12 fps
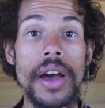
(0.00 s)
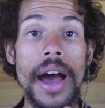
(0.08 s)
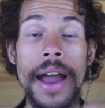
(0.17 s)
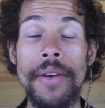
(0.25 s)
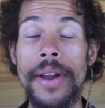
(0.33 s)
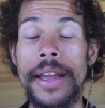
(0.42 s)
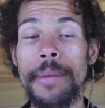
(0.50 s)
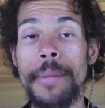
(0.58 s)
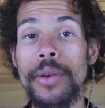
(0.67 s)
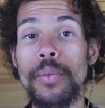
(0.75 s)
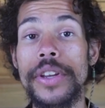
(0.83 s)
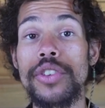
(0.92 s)
I
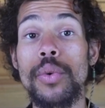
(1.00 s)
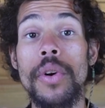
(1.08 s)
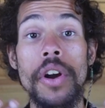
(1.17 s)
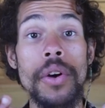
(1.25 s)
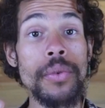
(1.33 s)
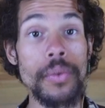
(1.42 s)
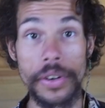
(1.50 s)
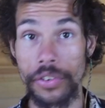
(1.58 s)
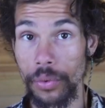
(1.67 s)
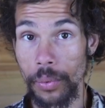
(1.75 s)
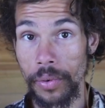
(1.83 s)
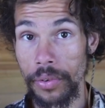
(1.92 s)
recommend we do our own
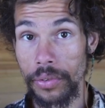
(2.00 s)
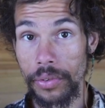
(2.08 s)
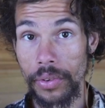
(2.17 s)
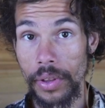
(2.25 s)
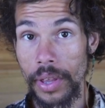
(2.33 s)
rituals.